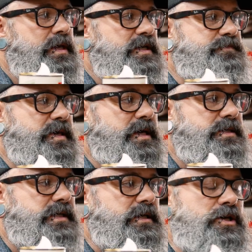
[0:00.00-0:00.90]
is
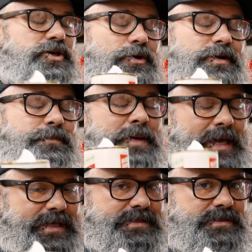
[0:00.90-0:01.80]
because I can go at a
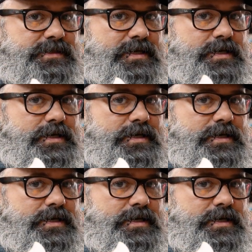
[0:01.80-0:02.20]
pace